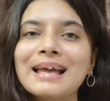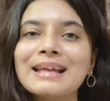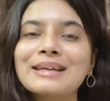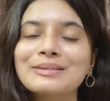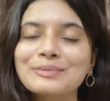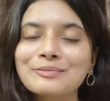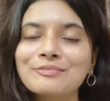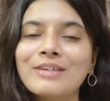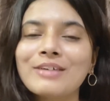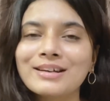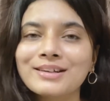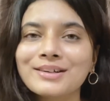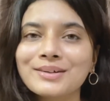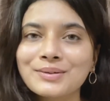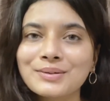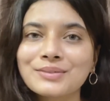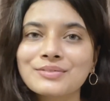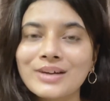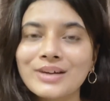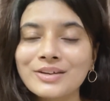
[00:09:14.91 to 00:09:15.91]
and
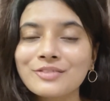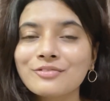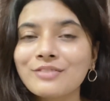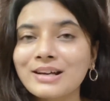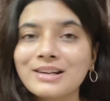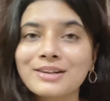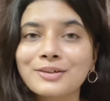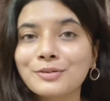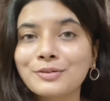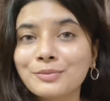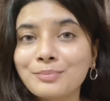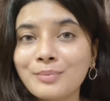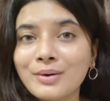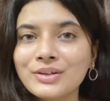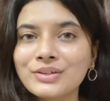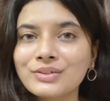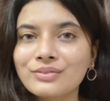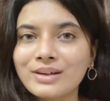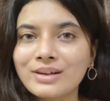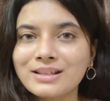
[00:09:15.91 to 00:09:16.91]
try to find a good
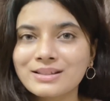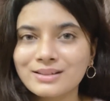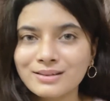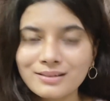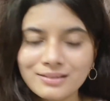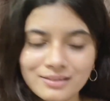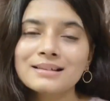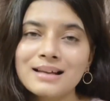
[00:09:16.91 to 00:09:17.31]
moisturizer.